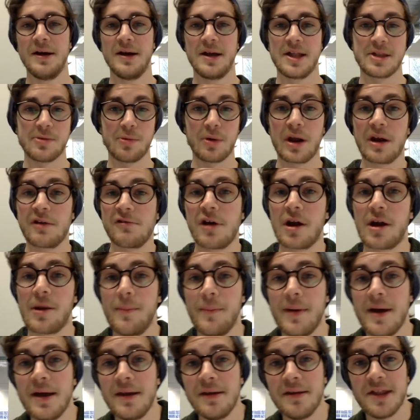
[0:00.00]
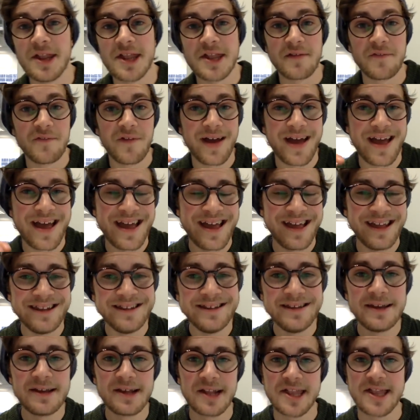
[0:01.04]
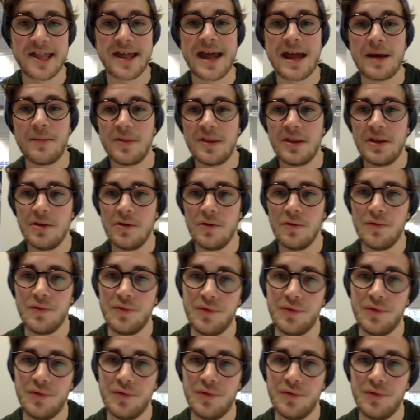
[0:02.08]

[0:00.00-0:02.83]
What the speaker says: So what I recommend is for any exam that you